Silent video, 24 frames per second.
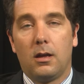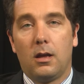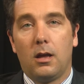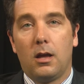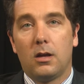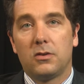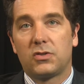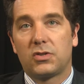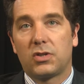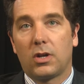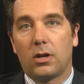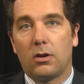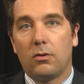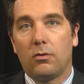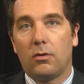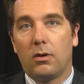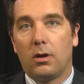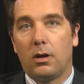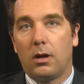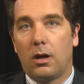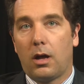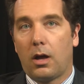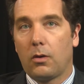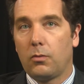And so
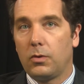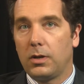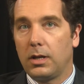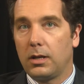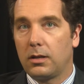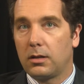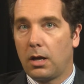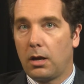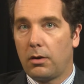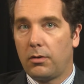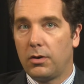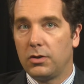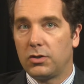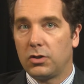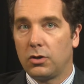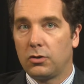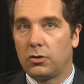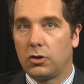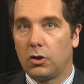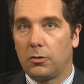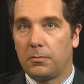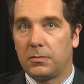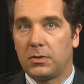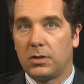I would encourage
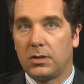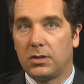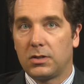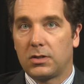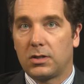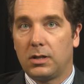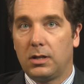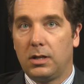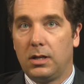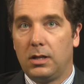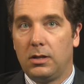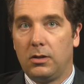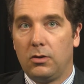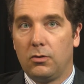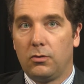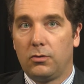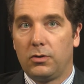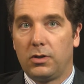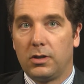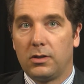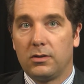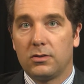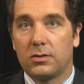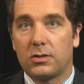adopters in the
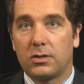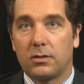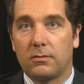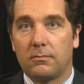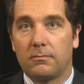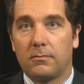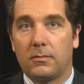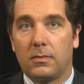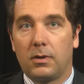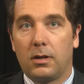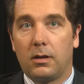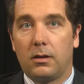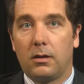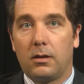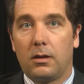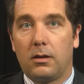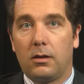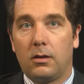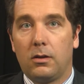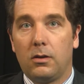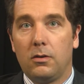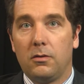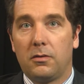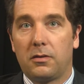audience
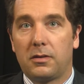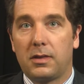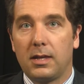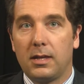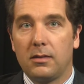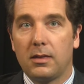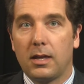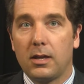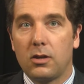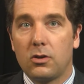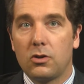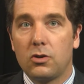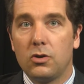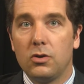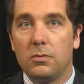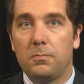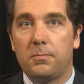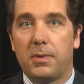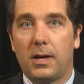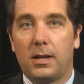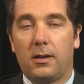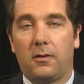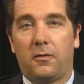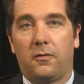who think they could
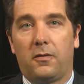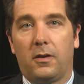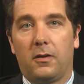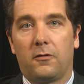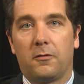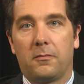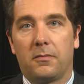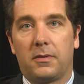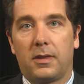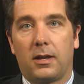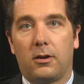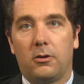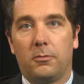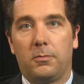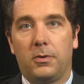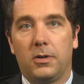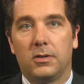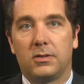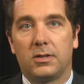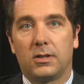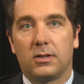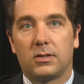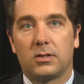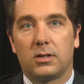benefit from
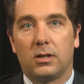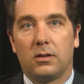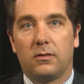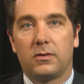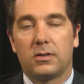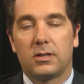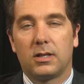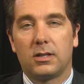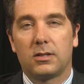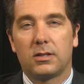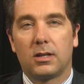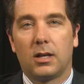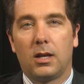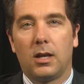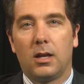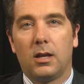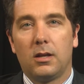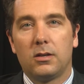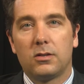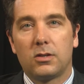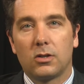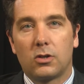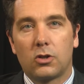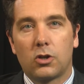therapeutic services
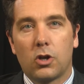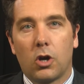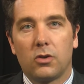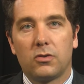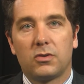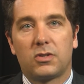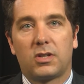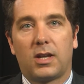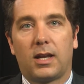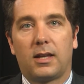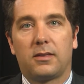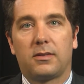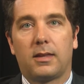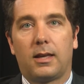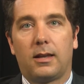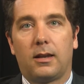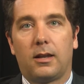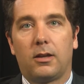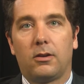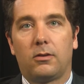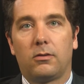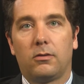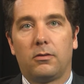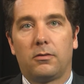to contact their
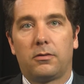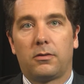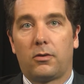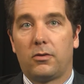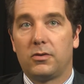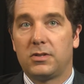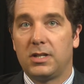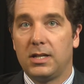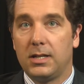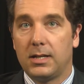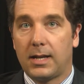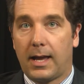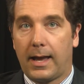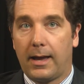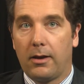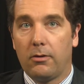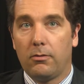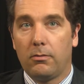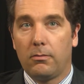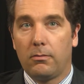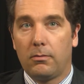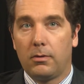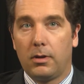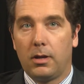local authority
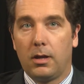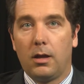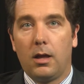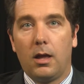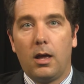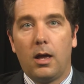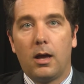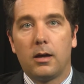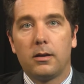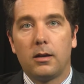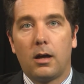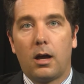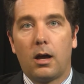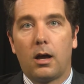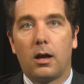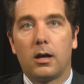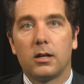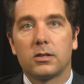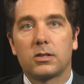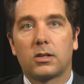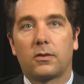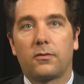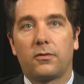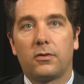now and
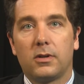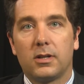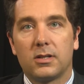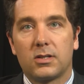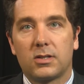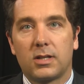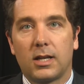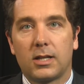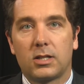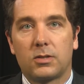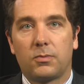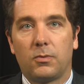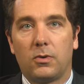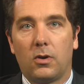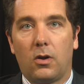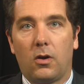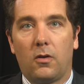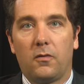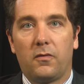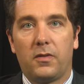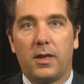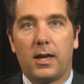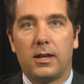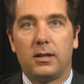ask for an assessment
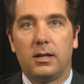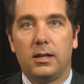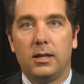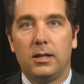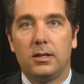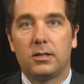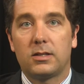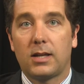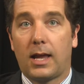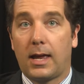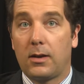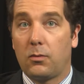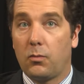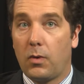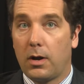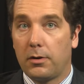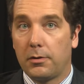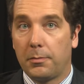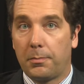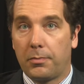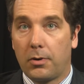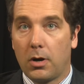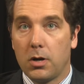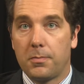of their needs and, where
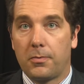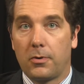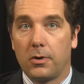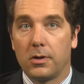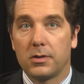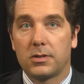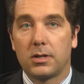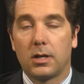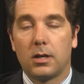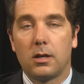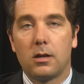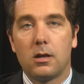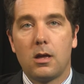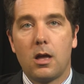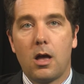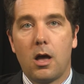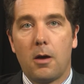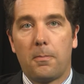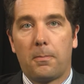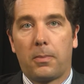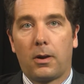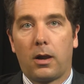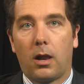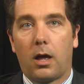appropriate,
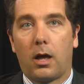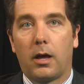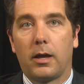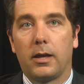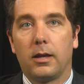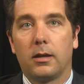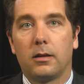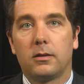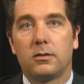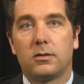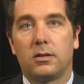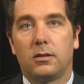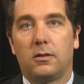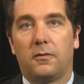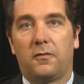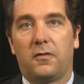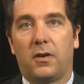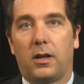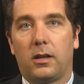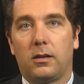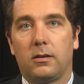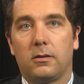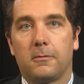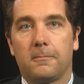apply to the
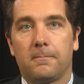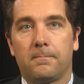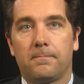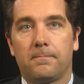fund.